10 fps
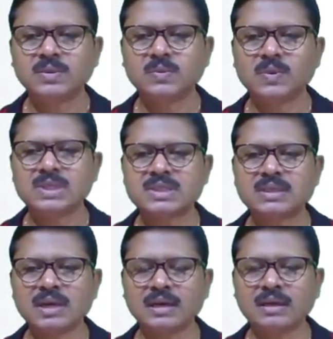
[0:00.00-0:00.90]
towards
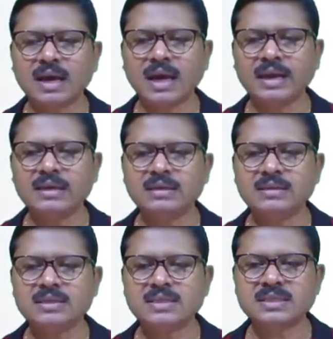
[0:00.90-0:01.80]
the high
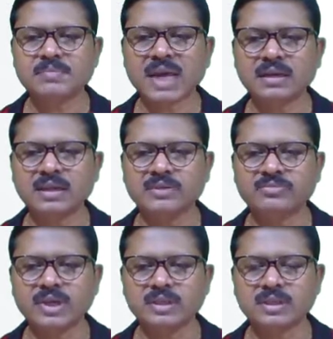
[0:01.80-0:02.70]
intensity magnetic
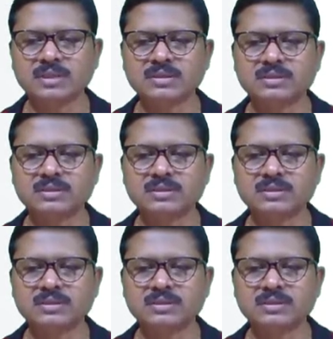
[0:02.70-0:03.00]
field.